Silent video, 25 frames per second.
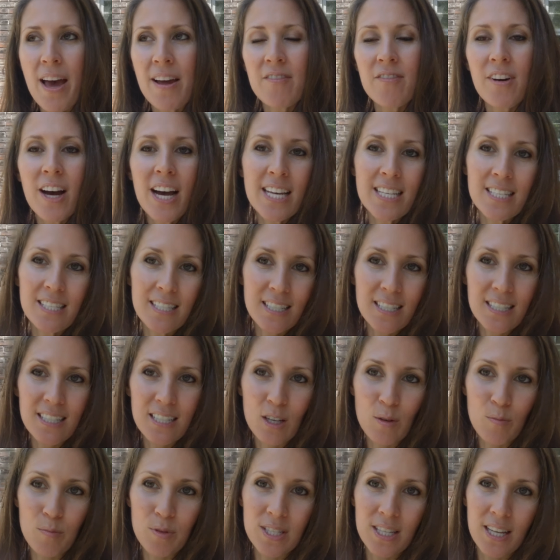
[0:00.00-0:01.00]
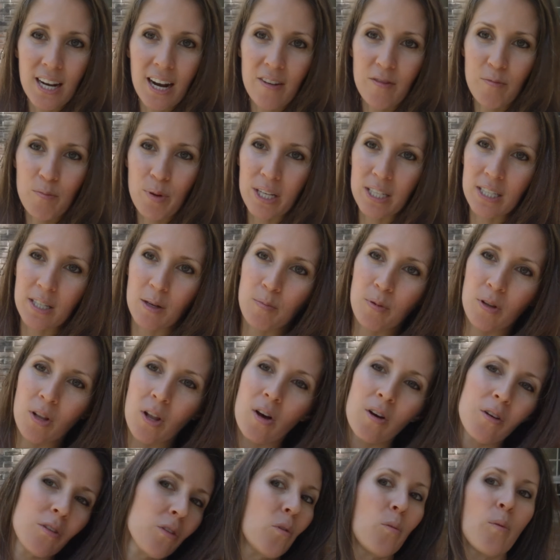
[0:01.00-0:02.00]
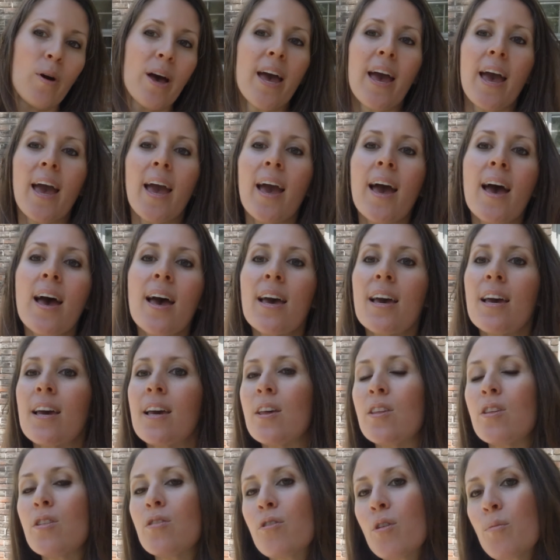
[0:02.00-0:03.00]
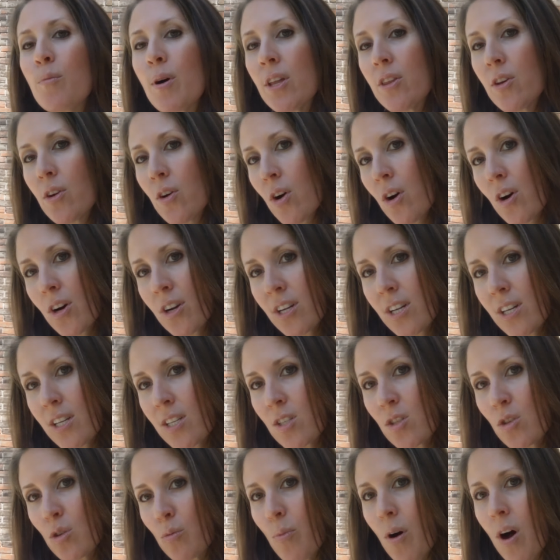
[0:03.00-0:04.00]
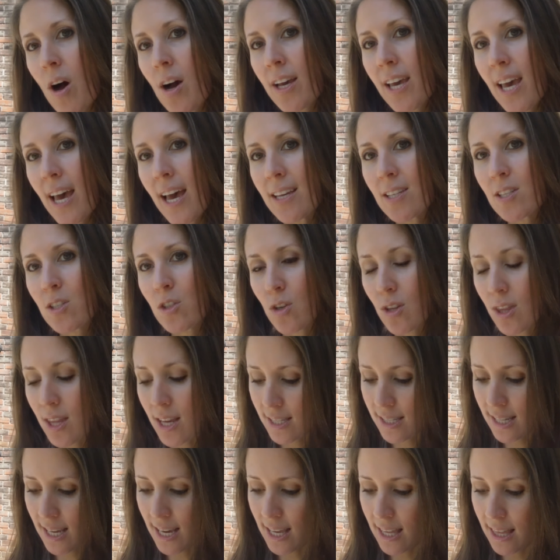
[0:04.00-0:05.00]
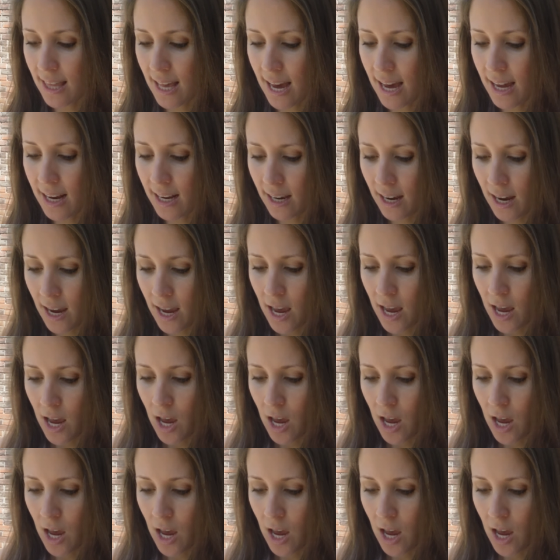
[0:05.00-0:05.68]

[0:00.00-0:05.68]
advice and tips that I've picked up along the way, either from other artists or podcasts or things like that.